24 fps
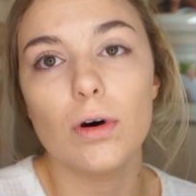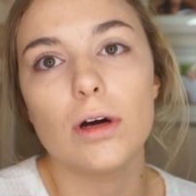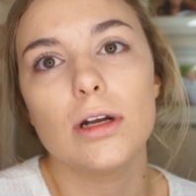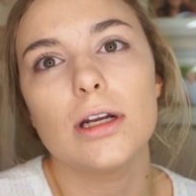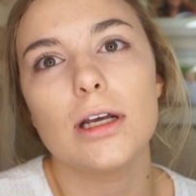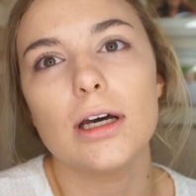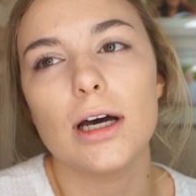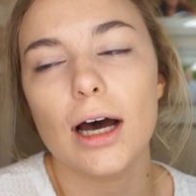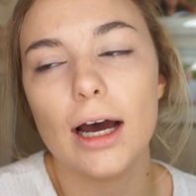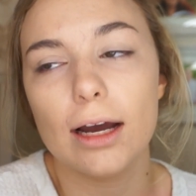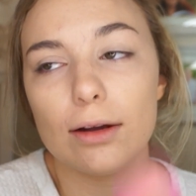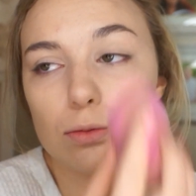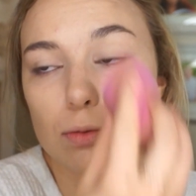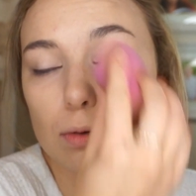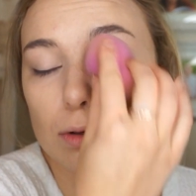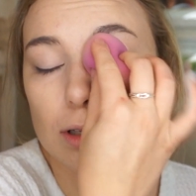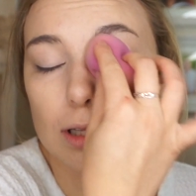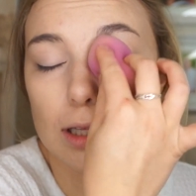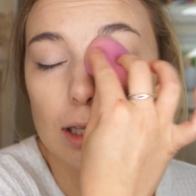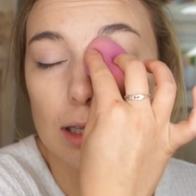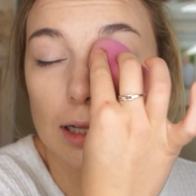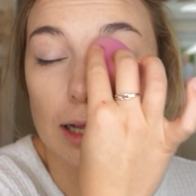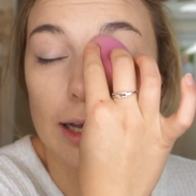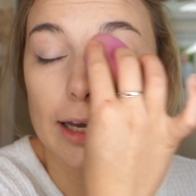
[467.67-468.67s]
one I
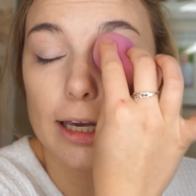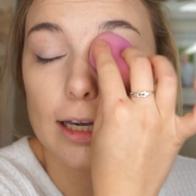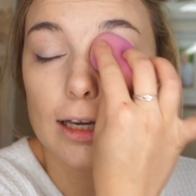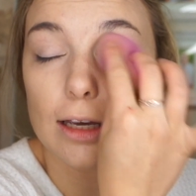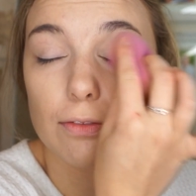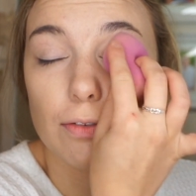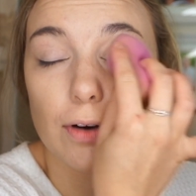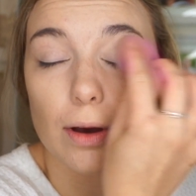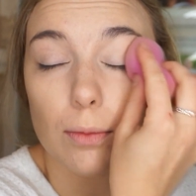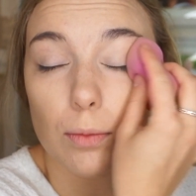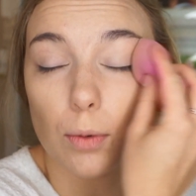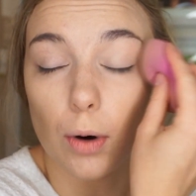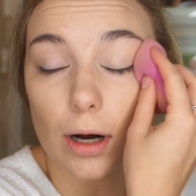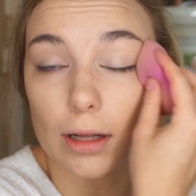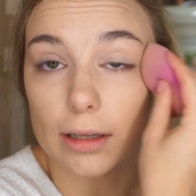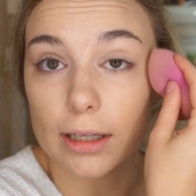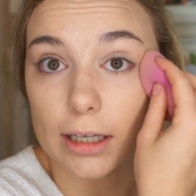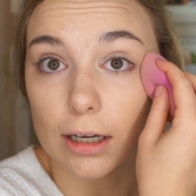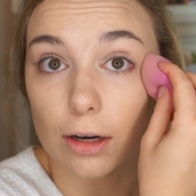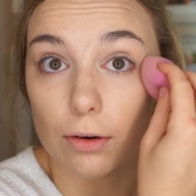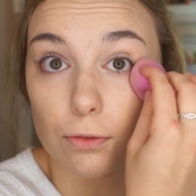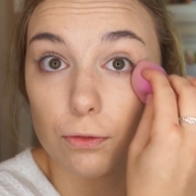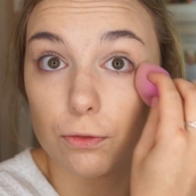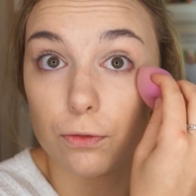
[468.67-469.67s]
really like if I want
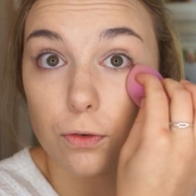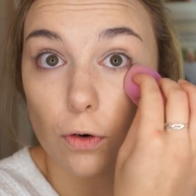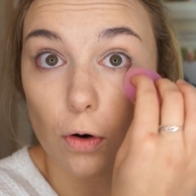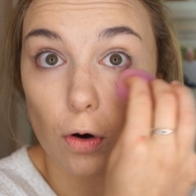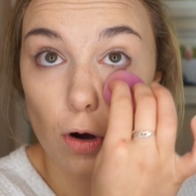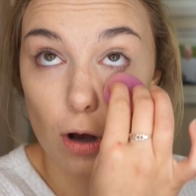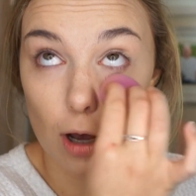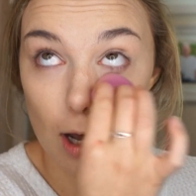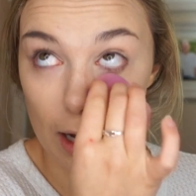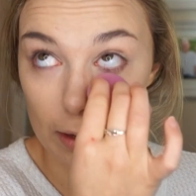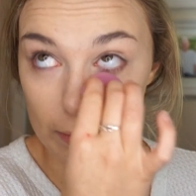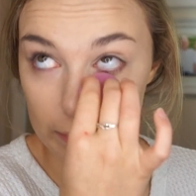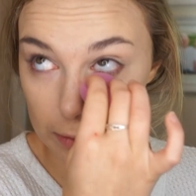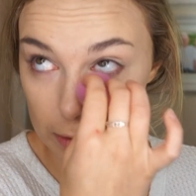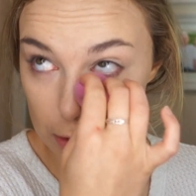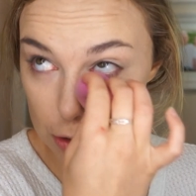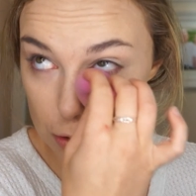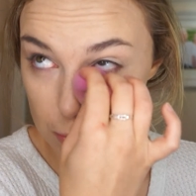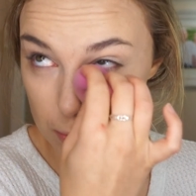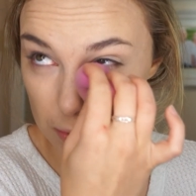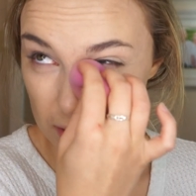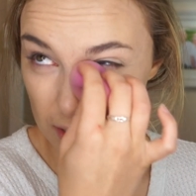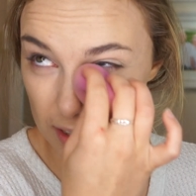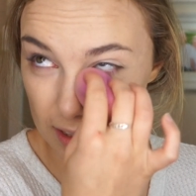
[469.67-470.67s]
like a full
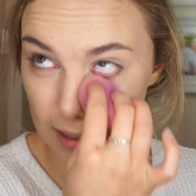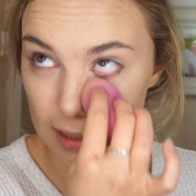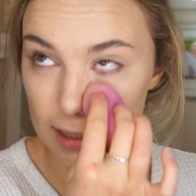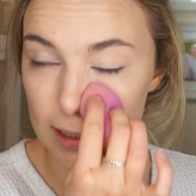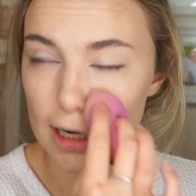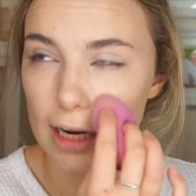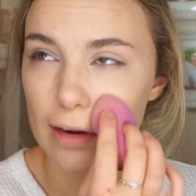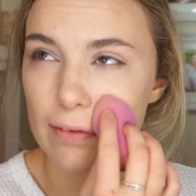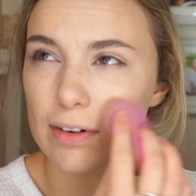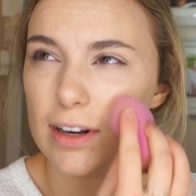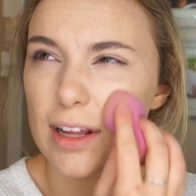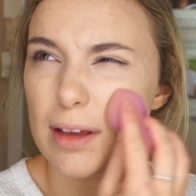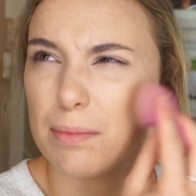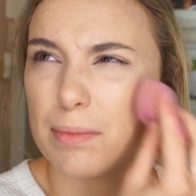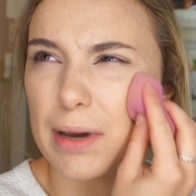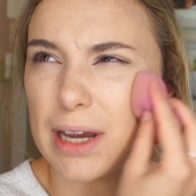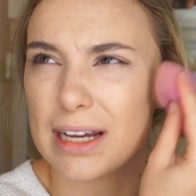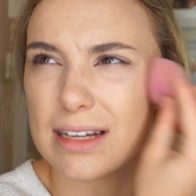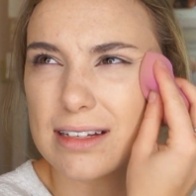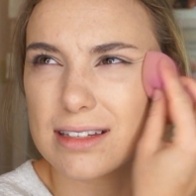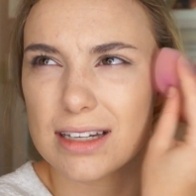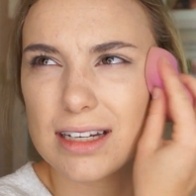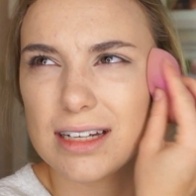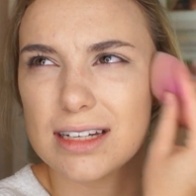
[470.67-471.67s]
coverage, but like on an everyday
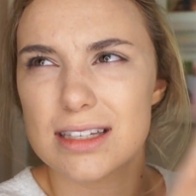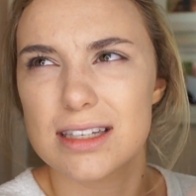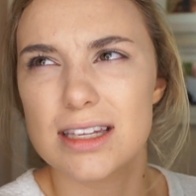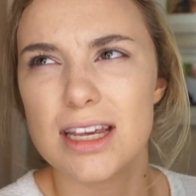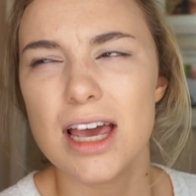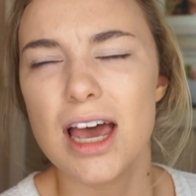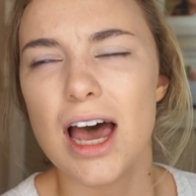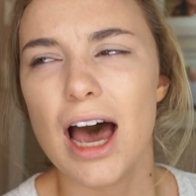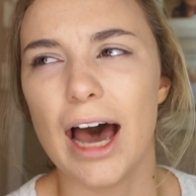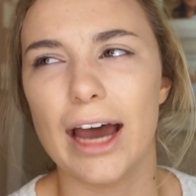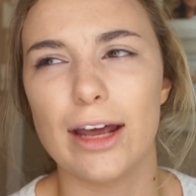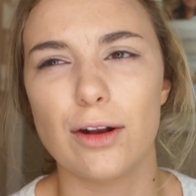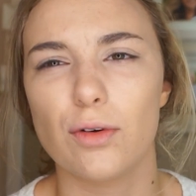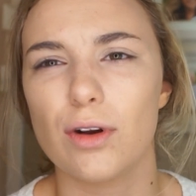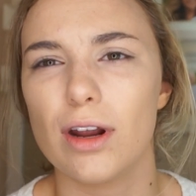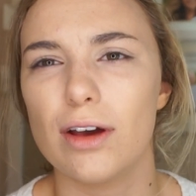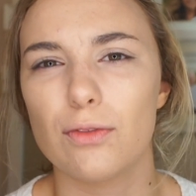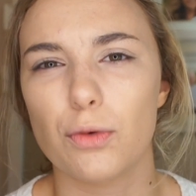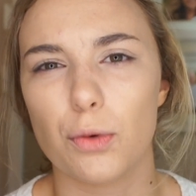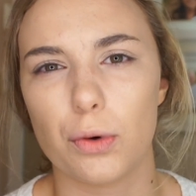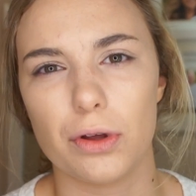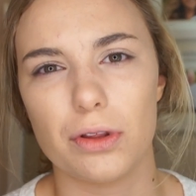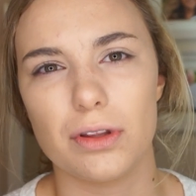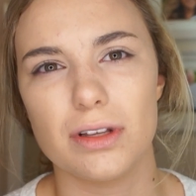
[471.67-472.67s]
basis, I don't
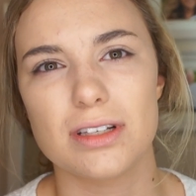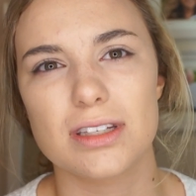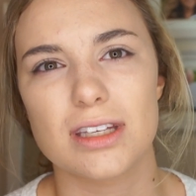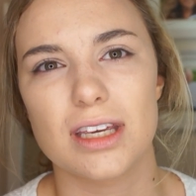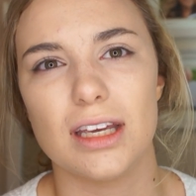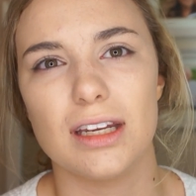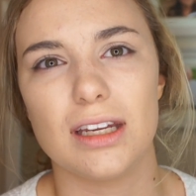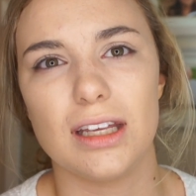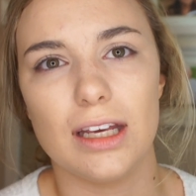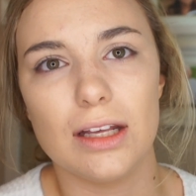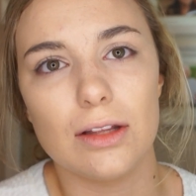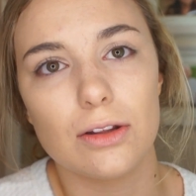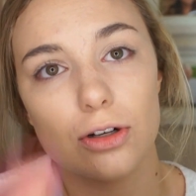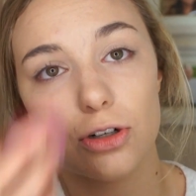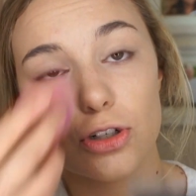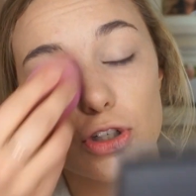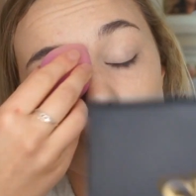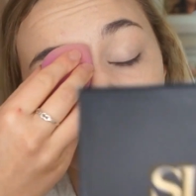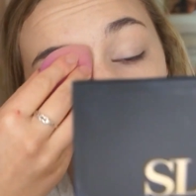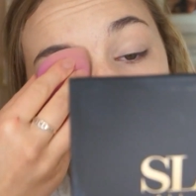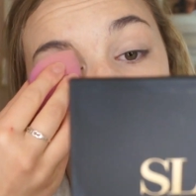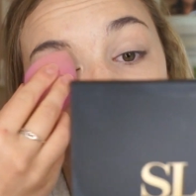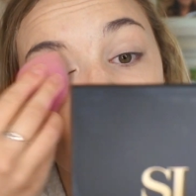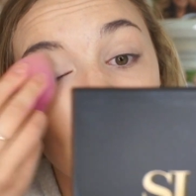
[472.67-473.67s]
have oily skin either,
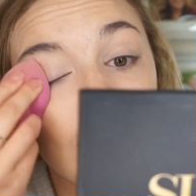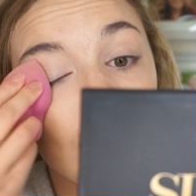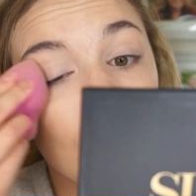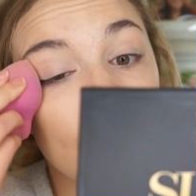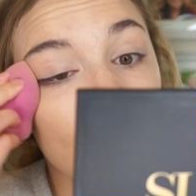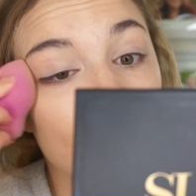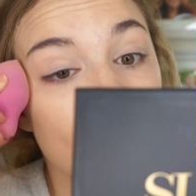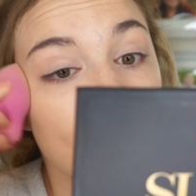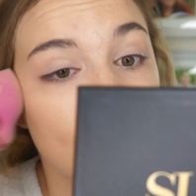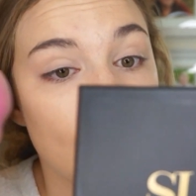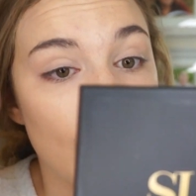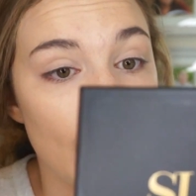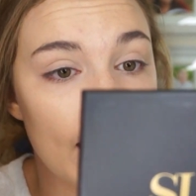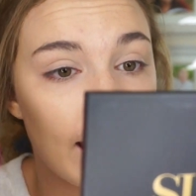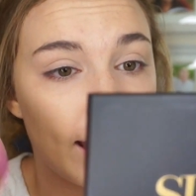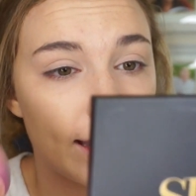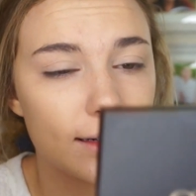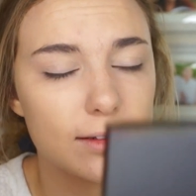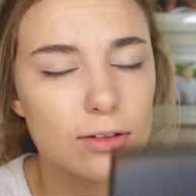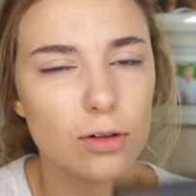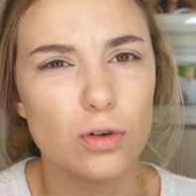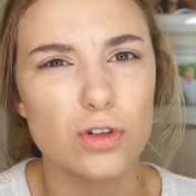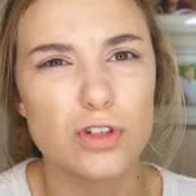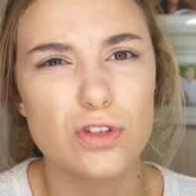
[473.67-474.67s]
so
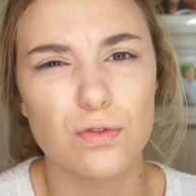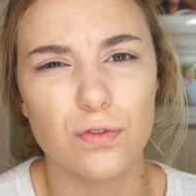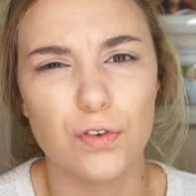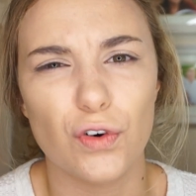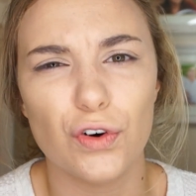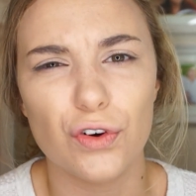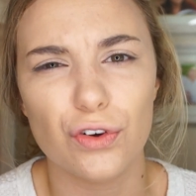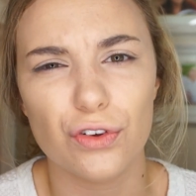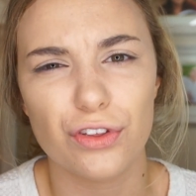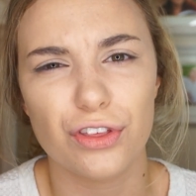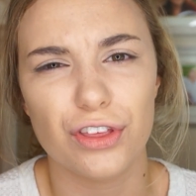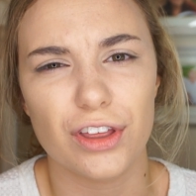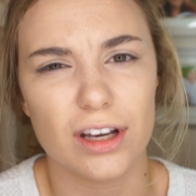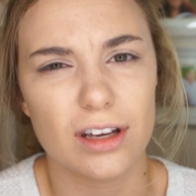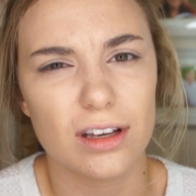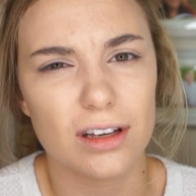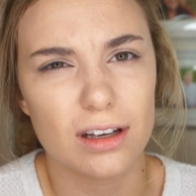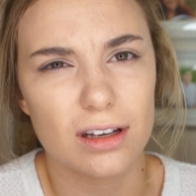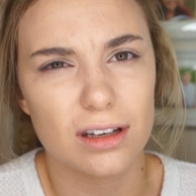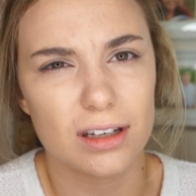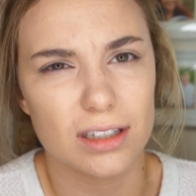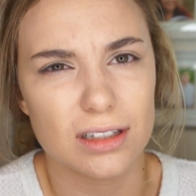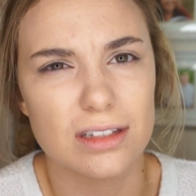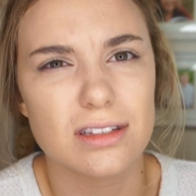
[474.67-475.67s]
those full
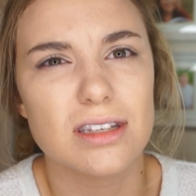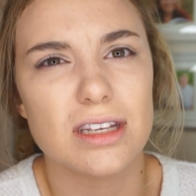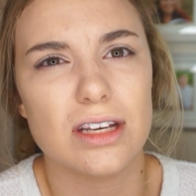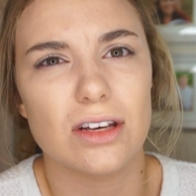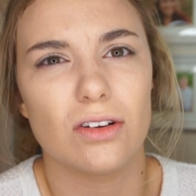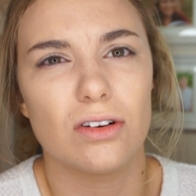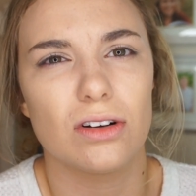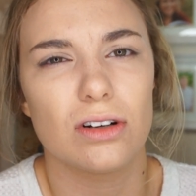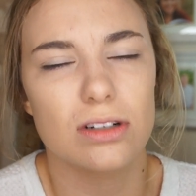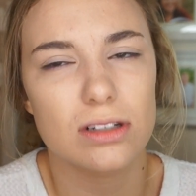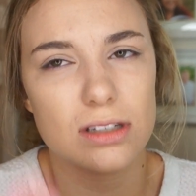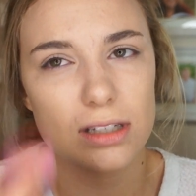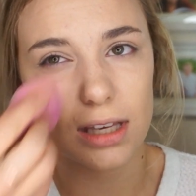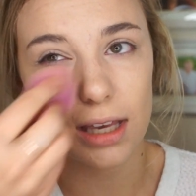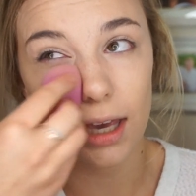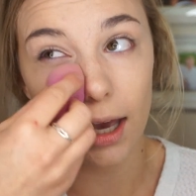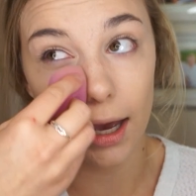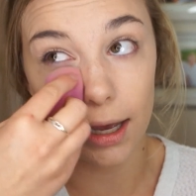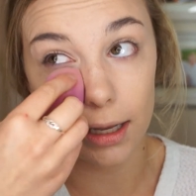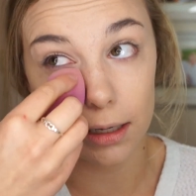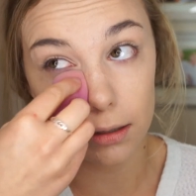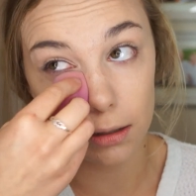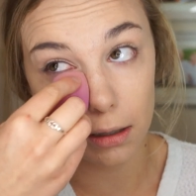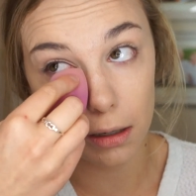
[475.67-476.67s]
thick concealers
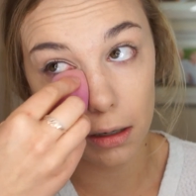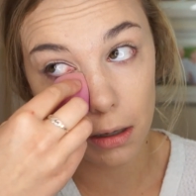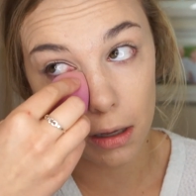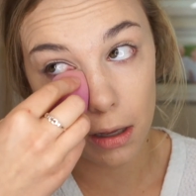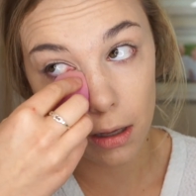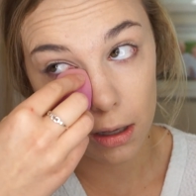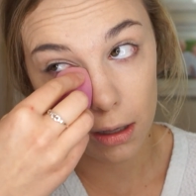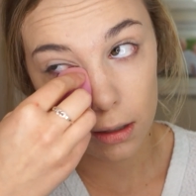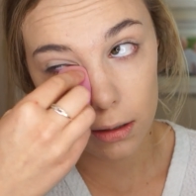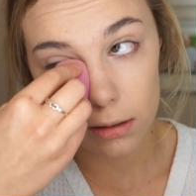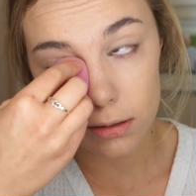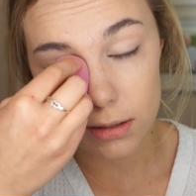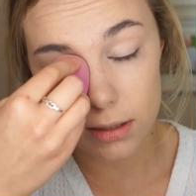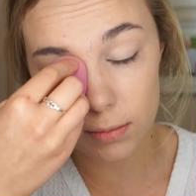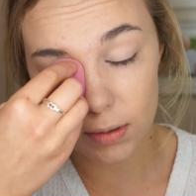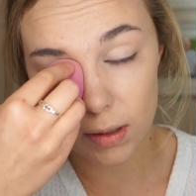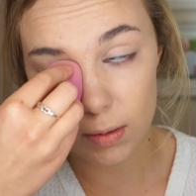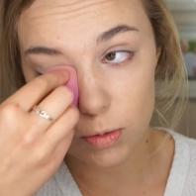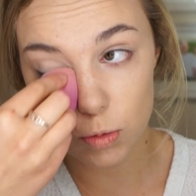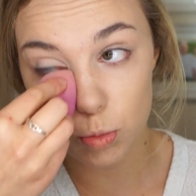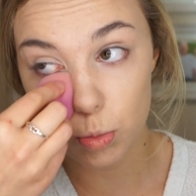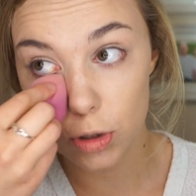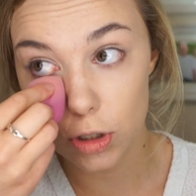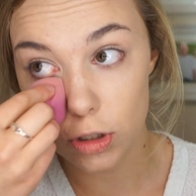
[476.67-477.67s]
can
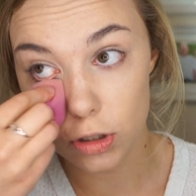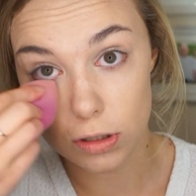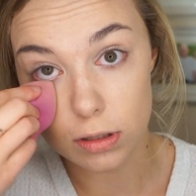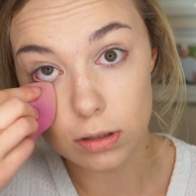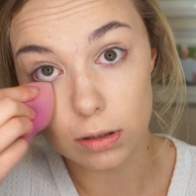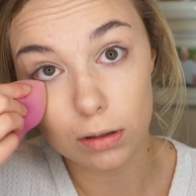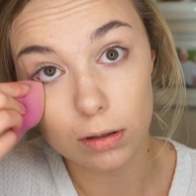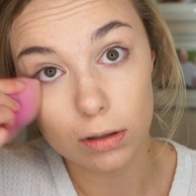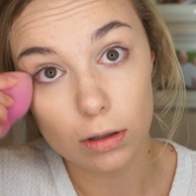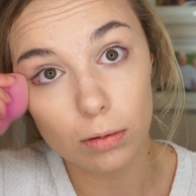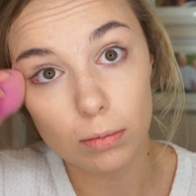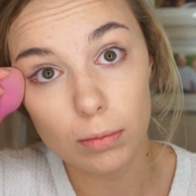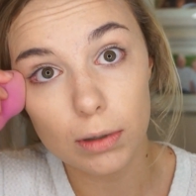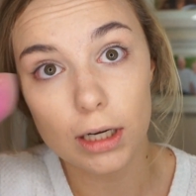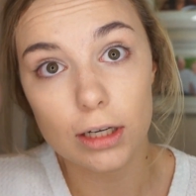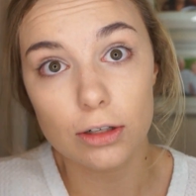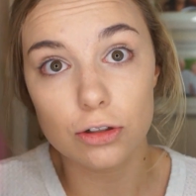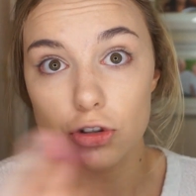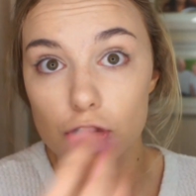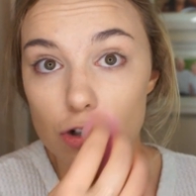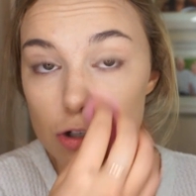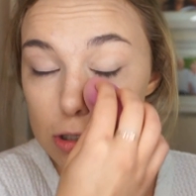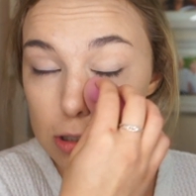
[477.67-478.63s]
sometimes be just a little much.